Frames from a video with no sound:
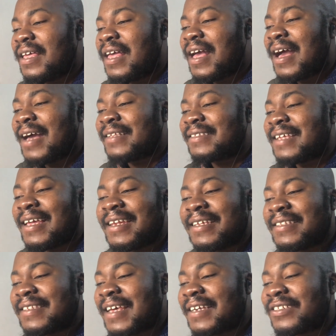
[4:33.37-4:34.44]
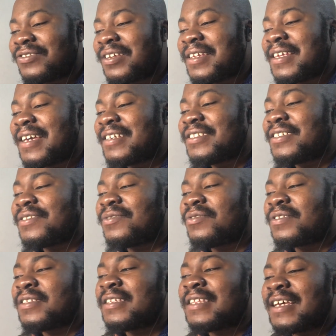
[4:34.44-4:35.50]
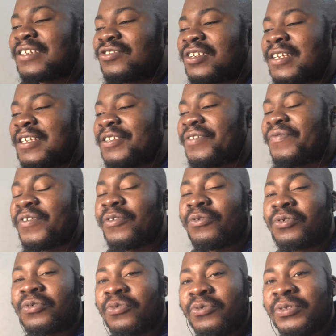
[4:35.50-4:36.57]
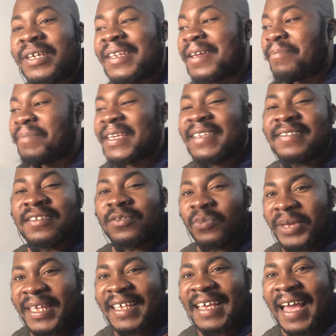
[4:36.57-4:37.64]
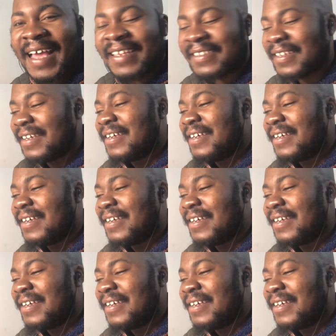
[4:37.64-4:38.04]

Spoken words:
her talent actually, and she's using it actually in a very good and amazing way, guys.